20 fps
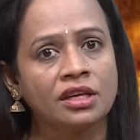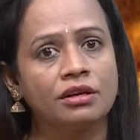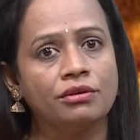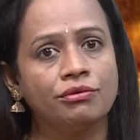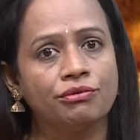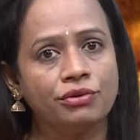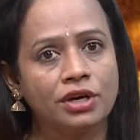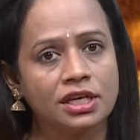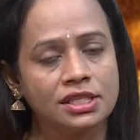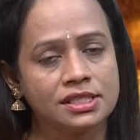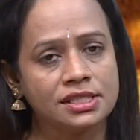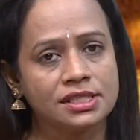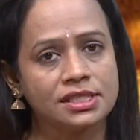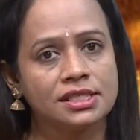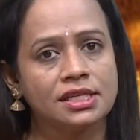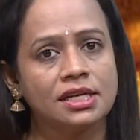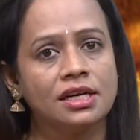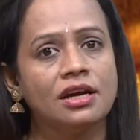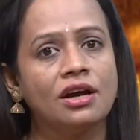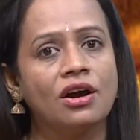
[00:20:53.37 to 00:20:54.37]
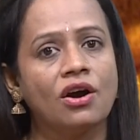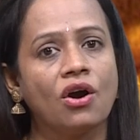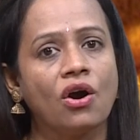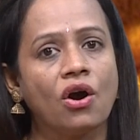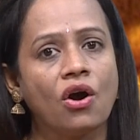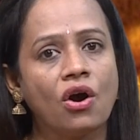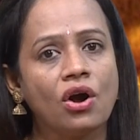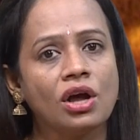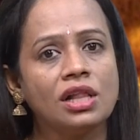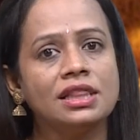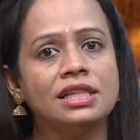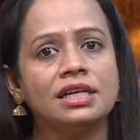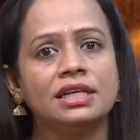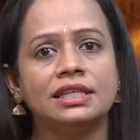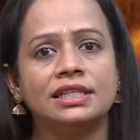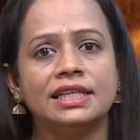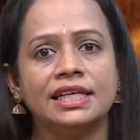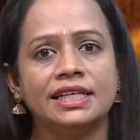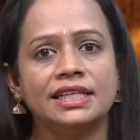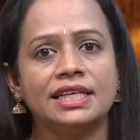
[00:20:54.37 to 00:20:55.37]
Once all the
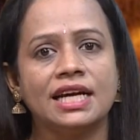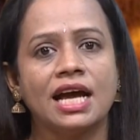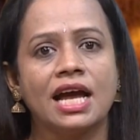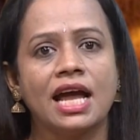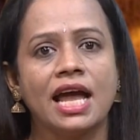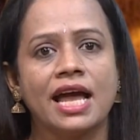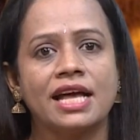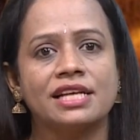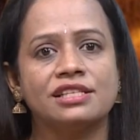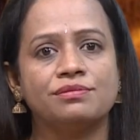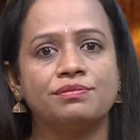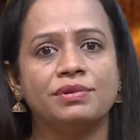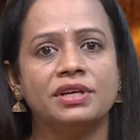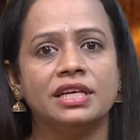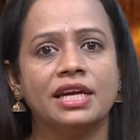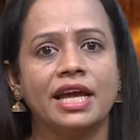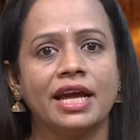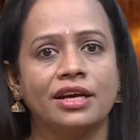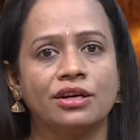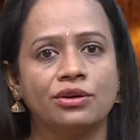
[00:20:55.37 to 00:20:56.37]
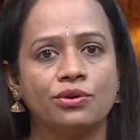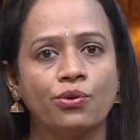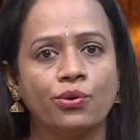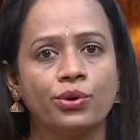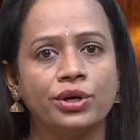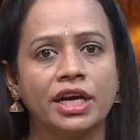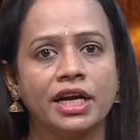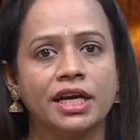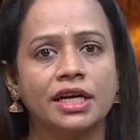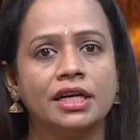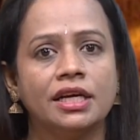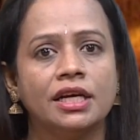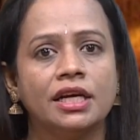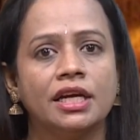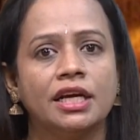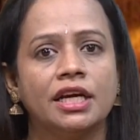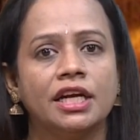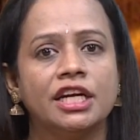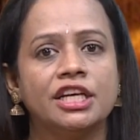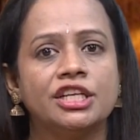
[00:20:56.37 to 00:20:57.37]
data has been encoded
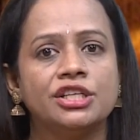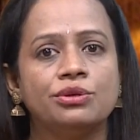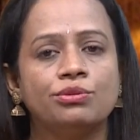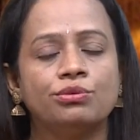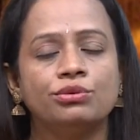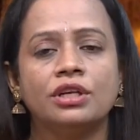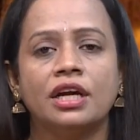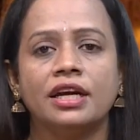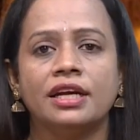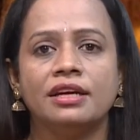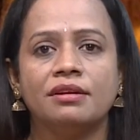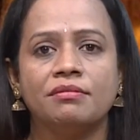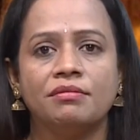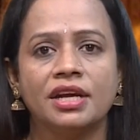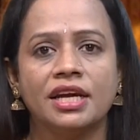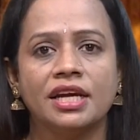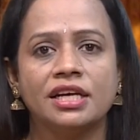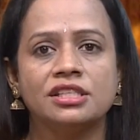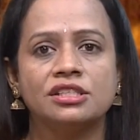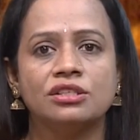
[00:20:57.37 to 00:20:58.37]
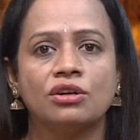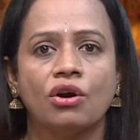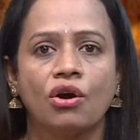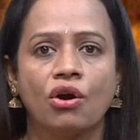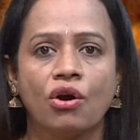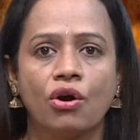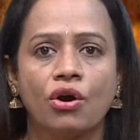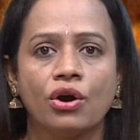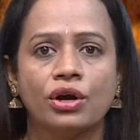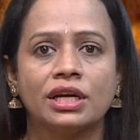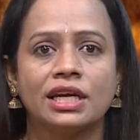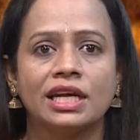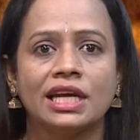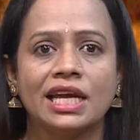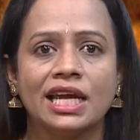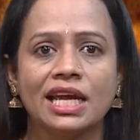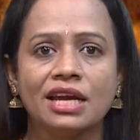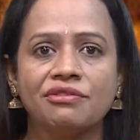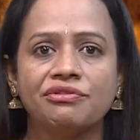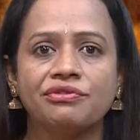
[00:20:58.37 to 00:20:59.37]
into the image, or
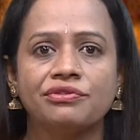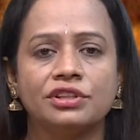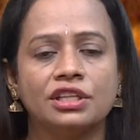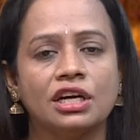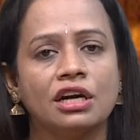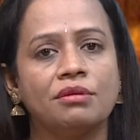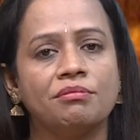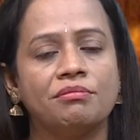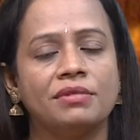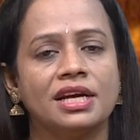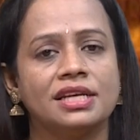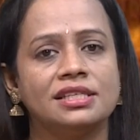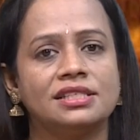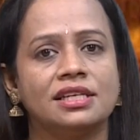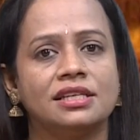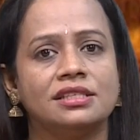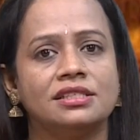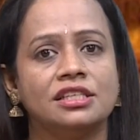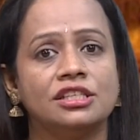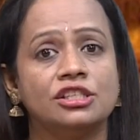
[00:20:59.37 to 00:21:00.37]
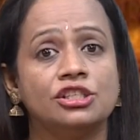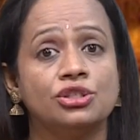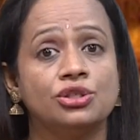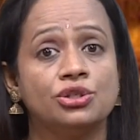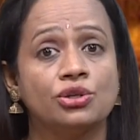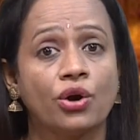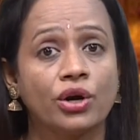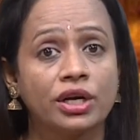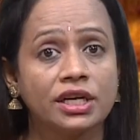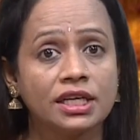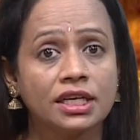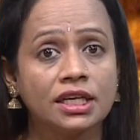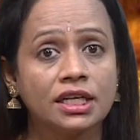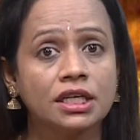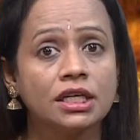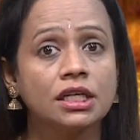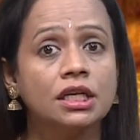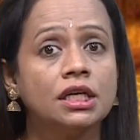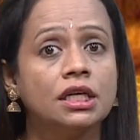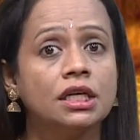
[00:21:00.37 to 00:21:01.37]
if the message is
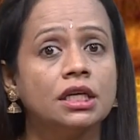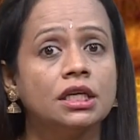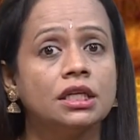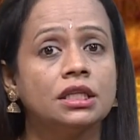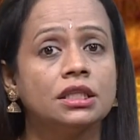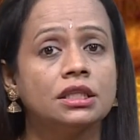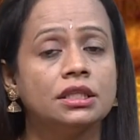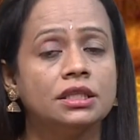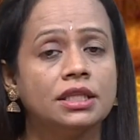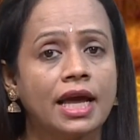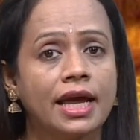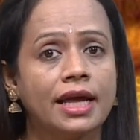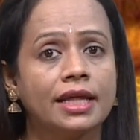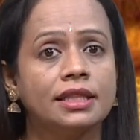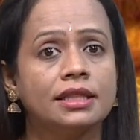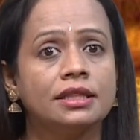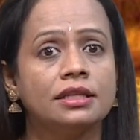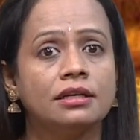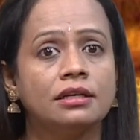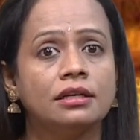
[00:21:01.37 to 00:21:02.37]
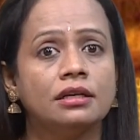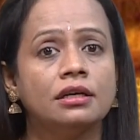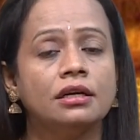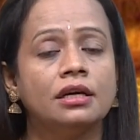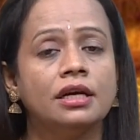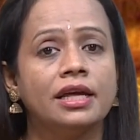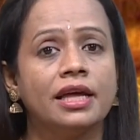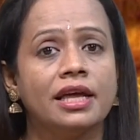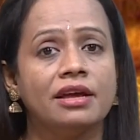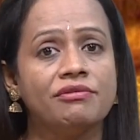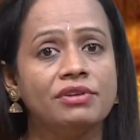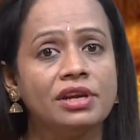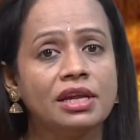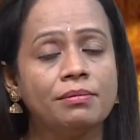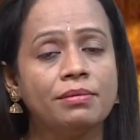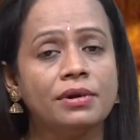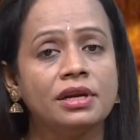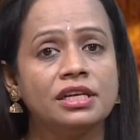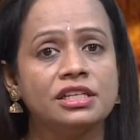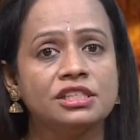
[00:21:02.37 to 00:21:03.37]
shorter than the
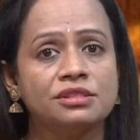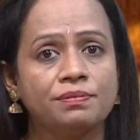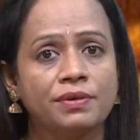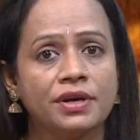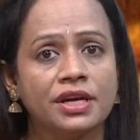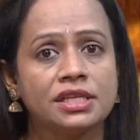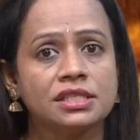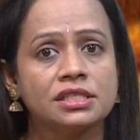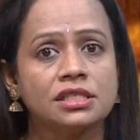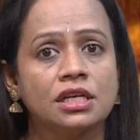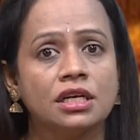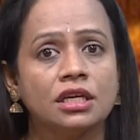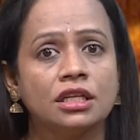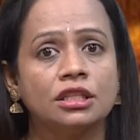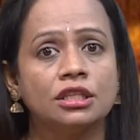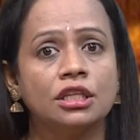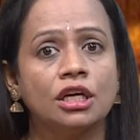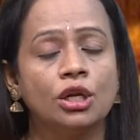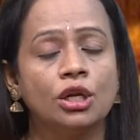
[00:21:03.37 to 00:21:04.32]
available space, the